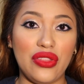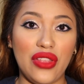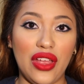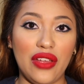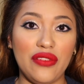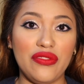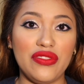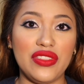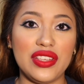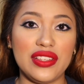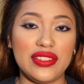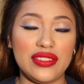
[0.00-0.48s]

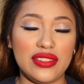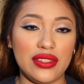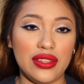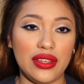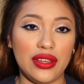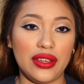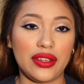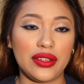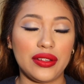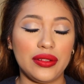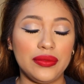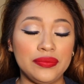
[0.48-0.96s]
love this
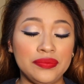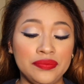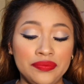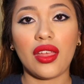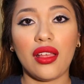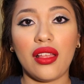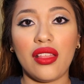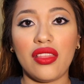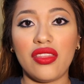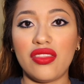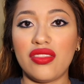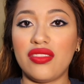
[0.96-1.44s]
look.
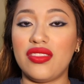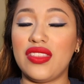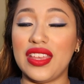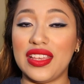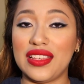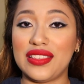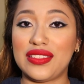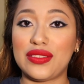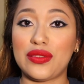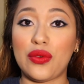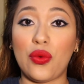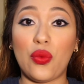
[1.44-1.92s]

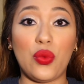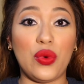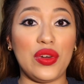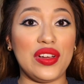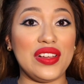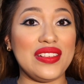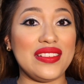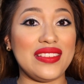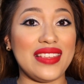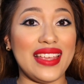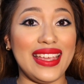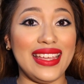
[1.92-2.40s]
This
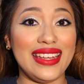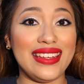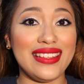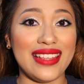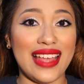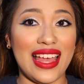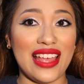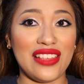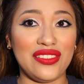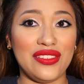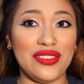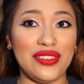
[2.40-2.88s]
was a
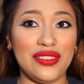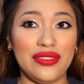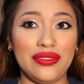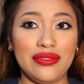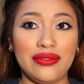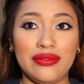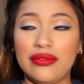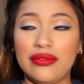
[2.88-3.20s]
disaster.